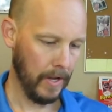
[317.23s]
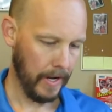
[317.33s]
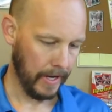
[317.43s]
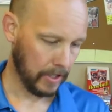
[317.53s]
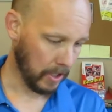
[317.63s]

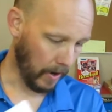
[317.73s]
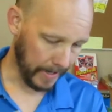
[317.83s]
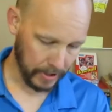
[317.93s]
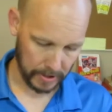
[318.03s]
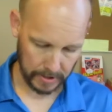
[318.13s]
And so
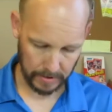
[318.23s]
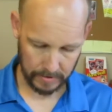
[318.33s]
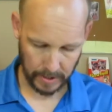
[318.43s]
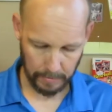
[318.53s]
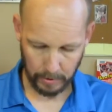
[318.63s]
I
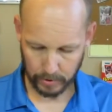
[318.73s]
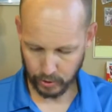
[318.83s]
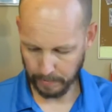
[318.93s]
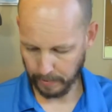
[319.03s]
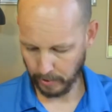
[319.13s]
just double,
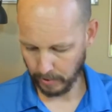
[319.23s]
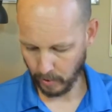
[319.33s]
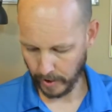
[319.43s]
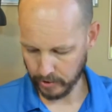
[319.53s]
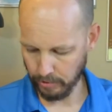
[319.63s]
triple,
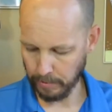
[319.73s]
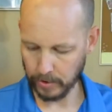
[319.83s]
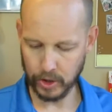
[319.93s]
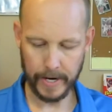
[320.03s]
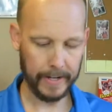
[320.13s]

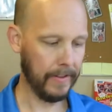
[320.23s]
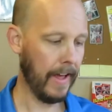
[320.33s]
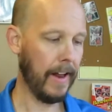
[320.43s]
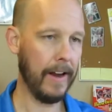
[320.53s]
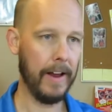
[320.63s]
quadruple check
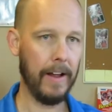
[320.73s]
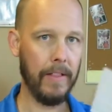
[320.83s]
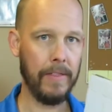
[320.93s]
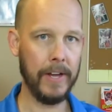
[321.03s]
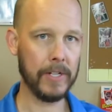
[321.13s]
that
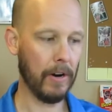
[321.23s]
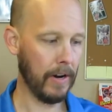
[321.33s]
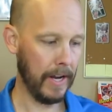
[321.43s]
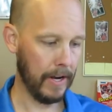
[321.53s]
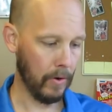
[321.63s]
these are
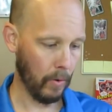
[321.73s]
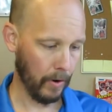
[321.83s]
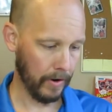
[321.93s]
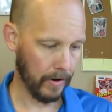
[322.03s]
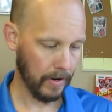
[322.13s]
in
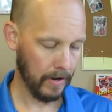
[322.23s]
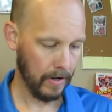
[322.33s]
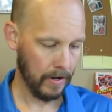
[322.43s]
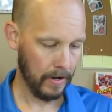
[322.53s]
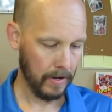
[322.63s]
order.
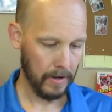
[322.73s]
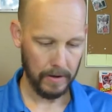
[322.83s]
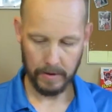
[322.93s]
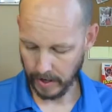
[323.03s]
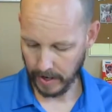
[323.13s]

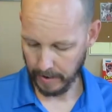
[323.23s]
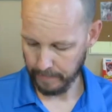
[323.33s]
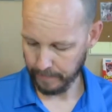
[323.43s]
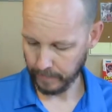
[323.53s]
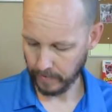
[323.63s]

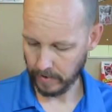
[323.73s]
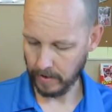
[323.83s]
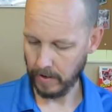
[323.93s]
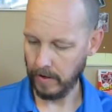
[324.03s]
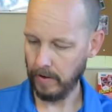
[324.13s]

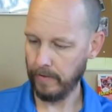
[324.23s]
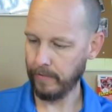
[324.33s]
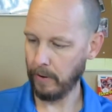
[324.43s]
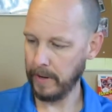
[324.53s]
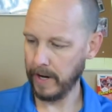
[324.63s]

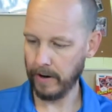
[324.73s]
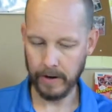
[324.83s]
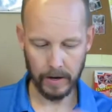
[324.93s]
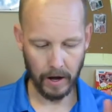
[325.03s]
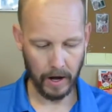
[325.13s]
From
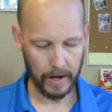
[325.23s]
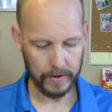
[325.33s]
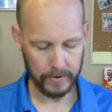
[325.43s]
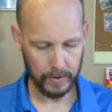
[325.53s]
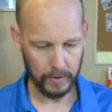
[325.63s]
here
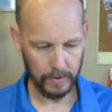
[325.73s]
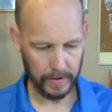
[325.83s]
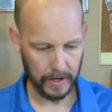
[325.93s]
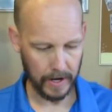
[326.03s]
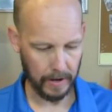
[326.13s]
onto
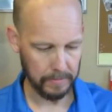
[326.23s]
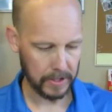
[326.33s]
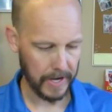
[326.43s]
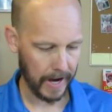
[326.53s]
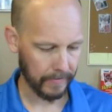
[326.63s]
the
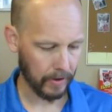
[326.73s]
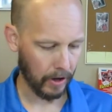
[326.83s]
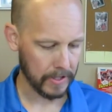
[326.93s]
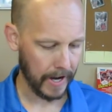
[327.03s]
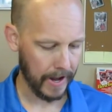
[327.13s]
stack of
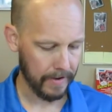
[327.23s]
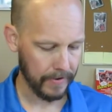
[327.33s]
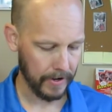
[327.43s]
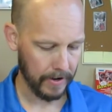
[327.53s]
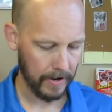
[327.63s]
cards I have
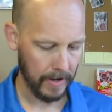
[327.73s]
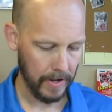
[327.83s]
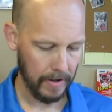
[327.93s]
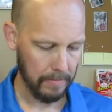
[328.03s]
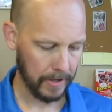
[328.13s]
here,
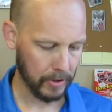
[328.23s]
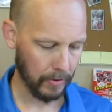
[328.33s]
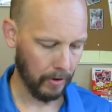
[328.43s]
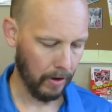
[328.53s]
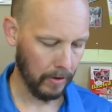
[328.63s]
make sure
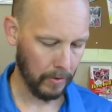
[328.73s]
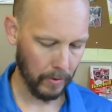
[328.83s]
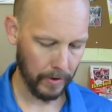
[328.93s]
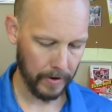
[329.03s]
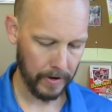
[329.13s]
they're all in
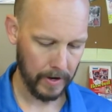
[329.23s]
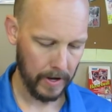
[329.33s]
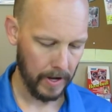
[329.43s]
order.